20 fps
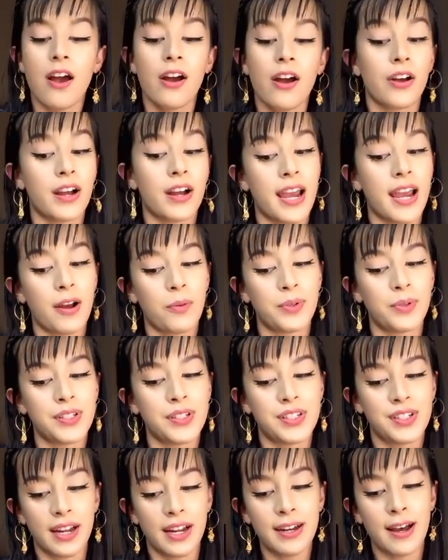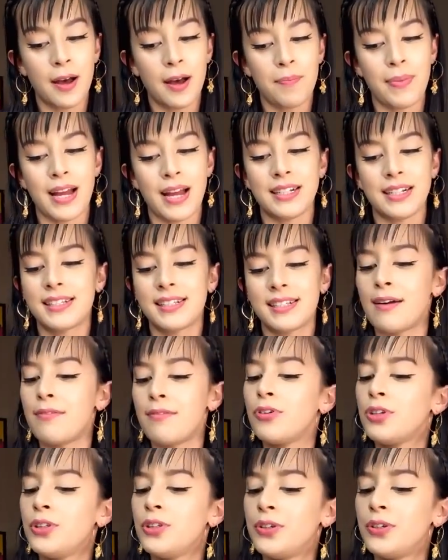Her hair was done up and
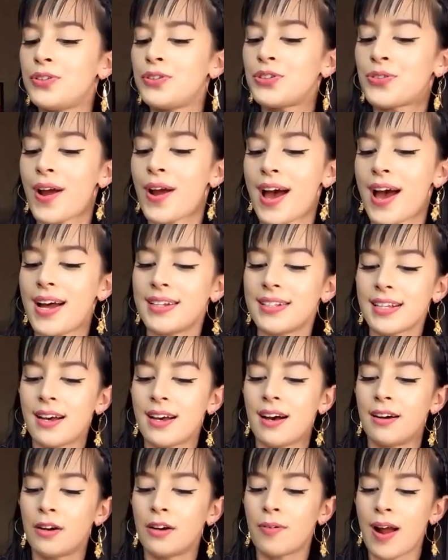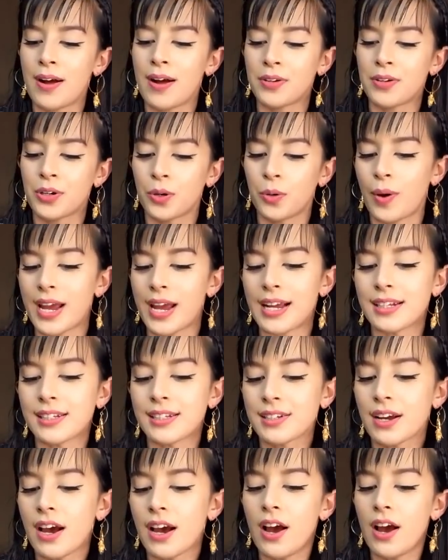several loose strands hung around her waist.